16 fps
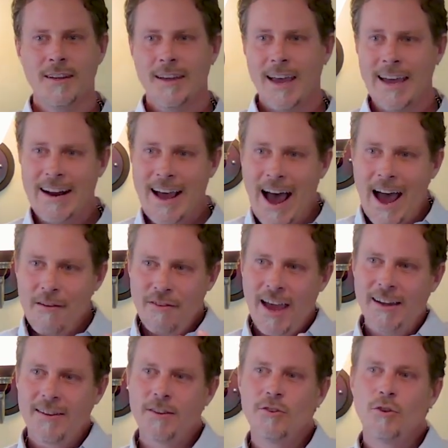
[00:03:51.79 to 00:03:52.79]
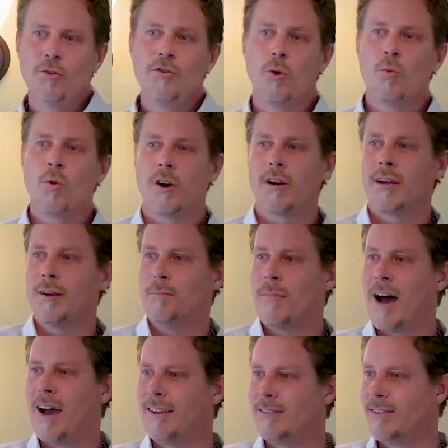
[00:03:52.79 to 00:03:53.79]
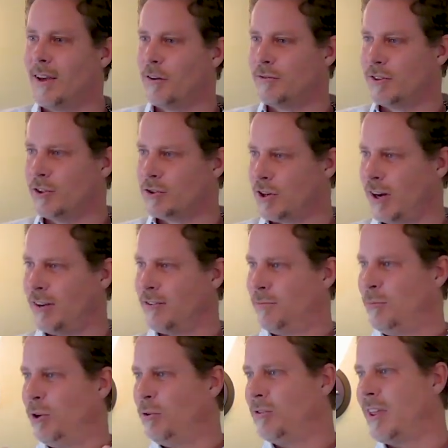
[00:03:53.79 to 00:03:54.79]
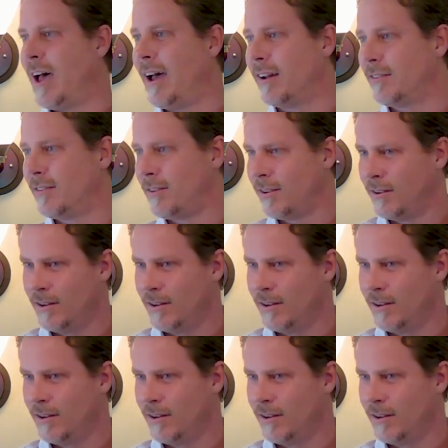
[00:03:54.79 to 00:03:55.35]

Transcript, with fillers: and I've had to do the work in myself to transmute that.